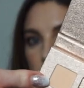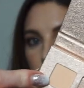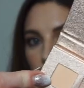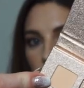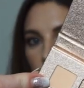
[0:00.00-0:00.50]
of
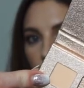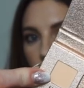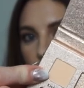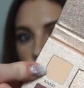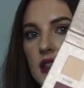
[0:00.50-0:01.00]
the
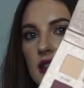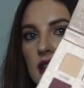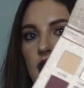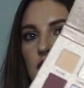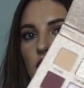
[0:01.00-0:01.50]
eye. And
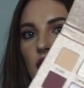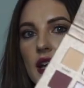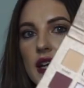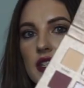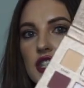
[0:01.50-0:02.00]
then you've got
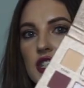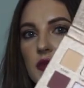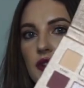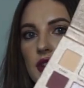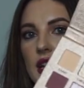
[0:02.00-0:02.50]
like
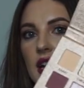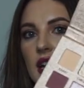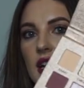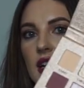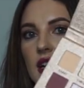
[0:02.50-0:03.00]
shimmery
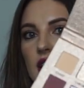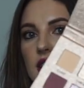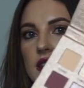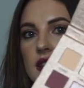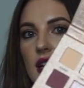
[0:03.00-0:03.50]

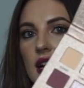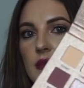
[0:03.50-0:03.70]
colors,